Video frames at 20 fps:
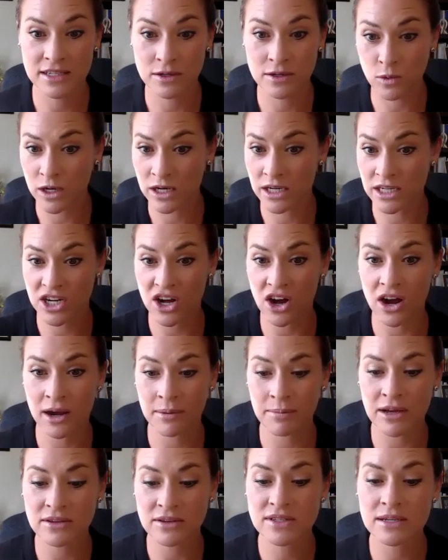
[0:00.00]
So we're going to talk
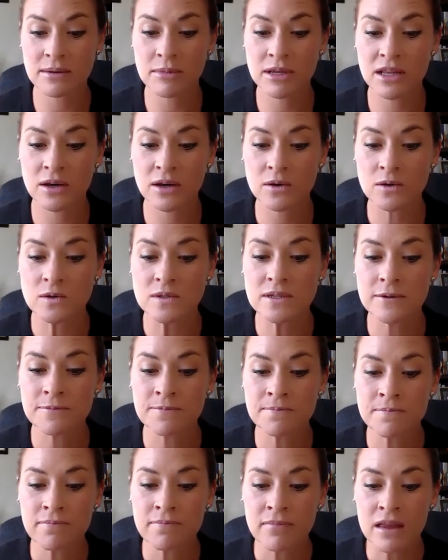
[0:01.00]
about some of those.
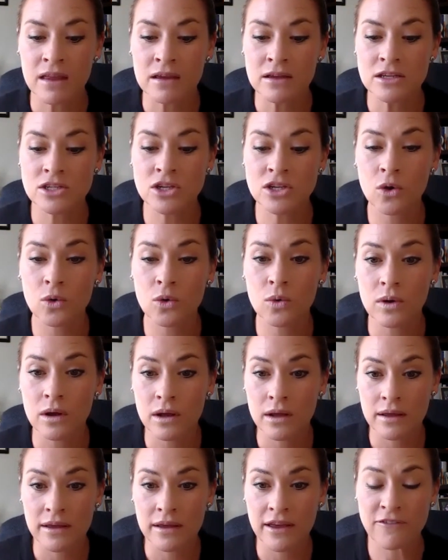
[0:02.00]
So
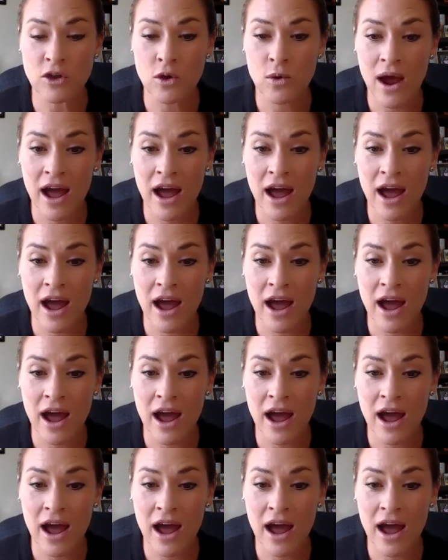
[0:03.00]
if you